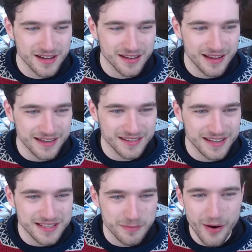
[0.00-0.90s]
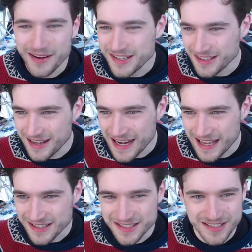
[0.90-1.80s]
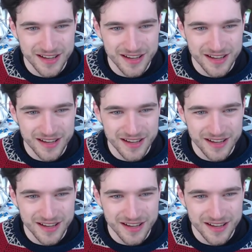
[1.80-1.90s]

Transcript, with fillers: Like this pregnant Linux.